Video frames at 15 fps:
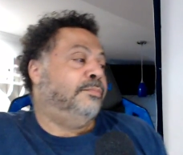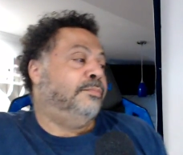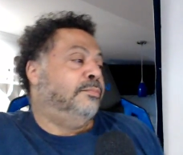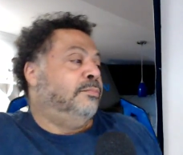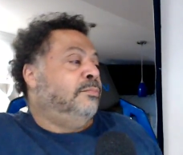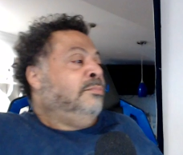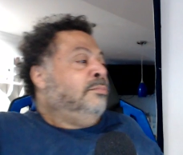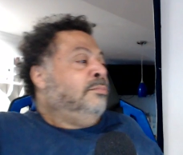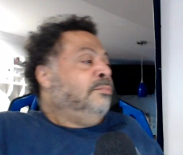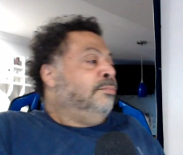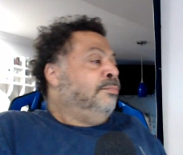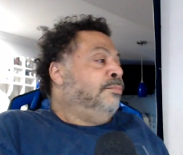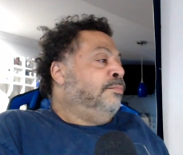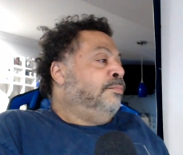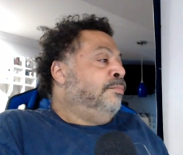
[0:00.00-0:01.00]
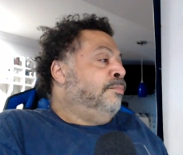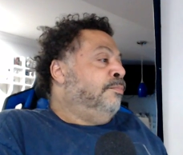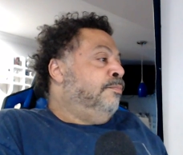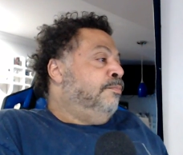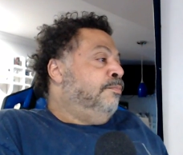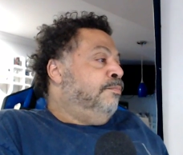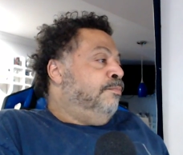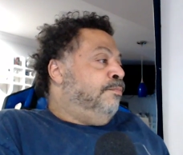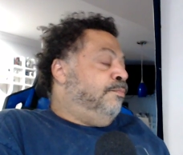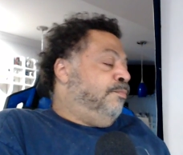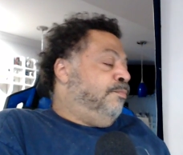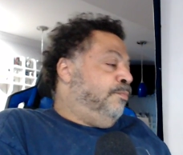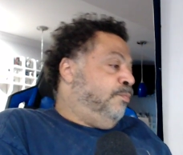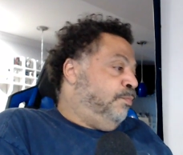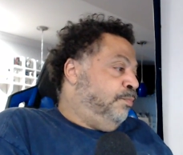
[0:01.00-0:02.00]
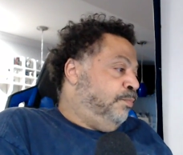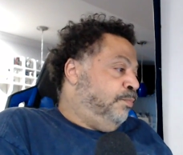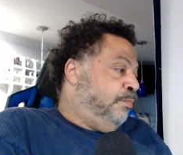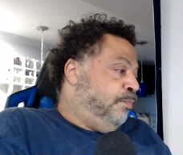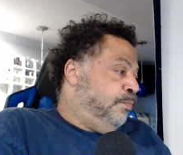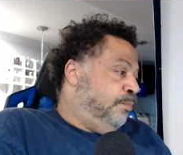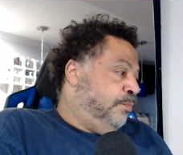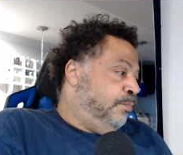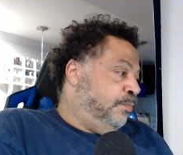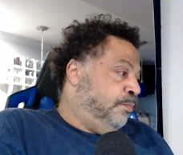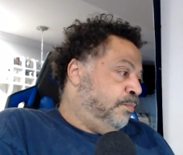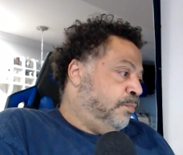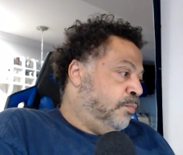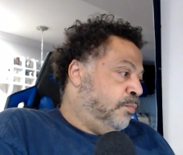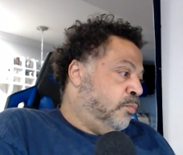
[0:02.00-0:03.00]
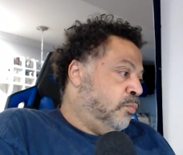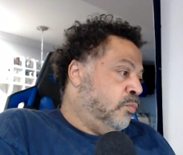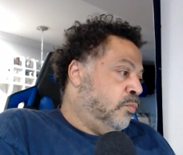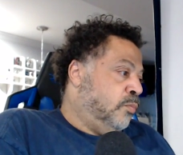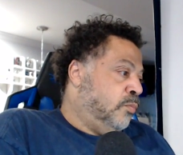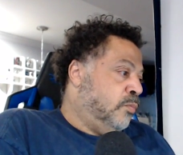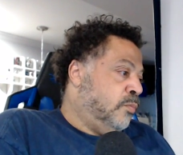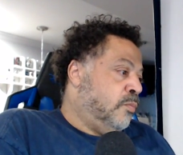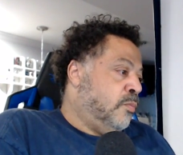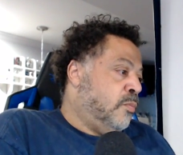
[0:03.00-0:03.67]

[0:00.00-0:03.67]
Nothing is said.